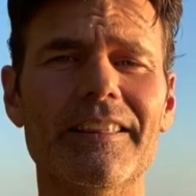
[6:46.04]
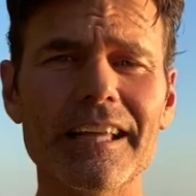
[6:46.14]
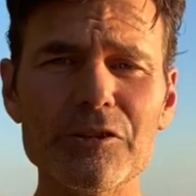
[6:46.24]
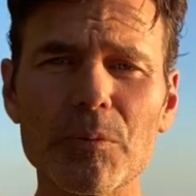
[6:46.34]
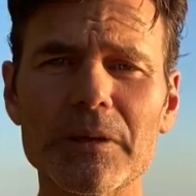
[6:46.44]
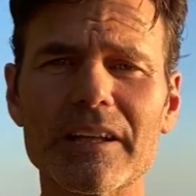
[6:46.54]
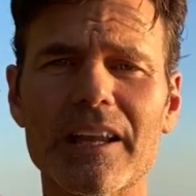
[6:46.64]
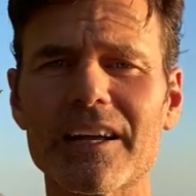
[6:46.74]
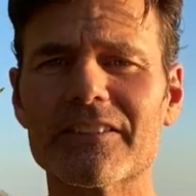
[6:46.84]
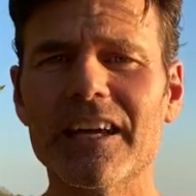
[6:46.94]
then you'll be a
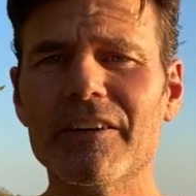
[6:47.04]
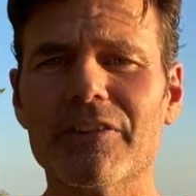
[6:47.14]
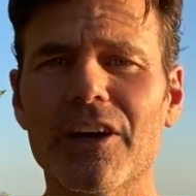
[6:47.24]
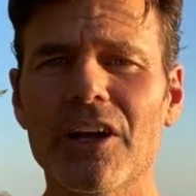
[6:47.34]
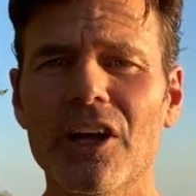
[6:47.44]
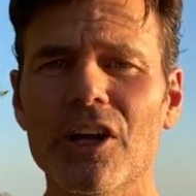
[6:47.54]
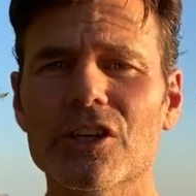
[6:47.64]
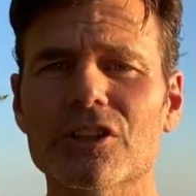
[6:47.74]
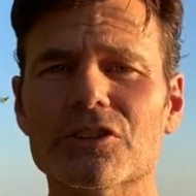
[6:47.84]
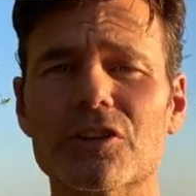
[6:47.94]
lot safer.
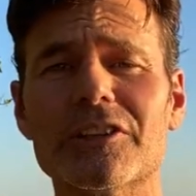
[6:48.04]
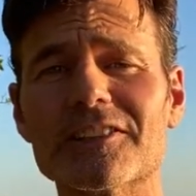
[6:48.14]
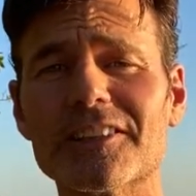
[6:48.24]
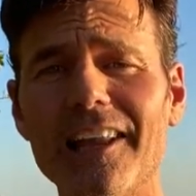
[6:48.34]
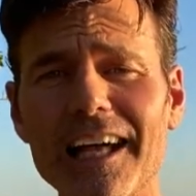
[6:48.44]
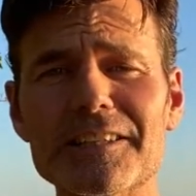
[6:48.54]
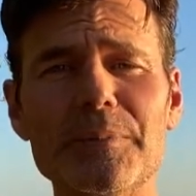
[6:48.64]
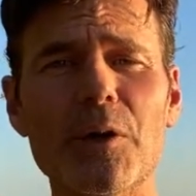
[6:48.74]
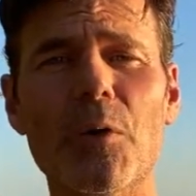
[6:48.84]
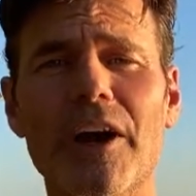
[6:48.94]
So there's a lot to
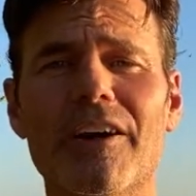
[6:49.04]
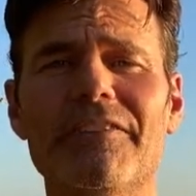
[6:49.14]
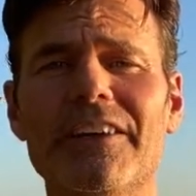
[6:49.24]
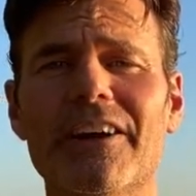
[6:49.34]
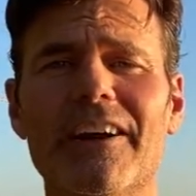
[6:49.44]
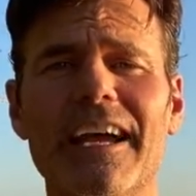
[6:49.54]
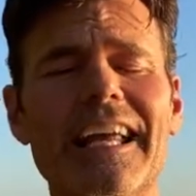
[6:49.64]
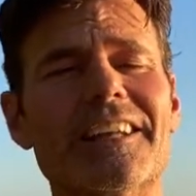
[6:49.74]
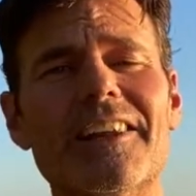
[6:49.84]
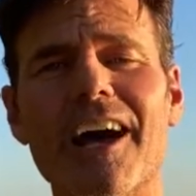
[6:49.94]
be aware of here
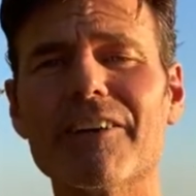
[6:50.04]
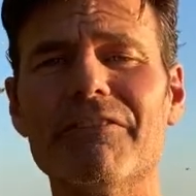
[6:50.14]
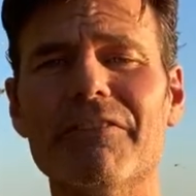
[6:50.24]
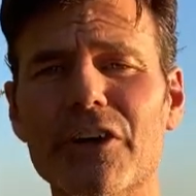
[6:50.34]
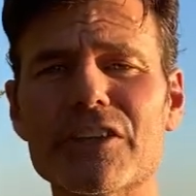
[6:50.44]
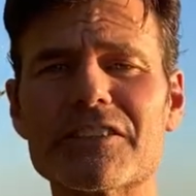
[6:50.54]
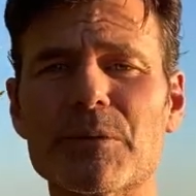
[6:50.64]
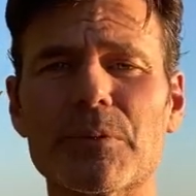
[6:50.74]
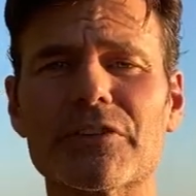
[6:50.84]
and a lot of very simple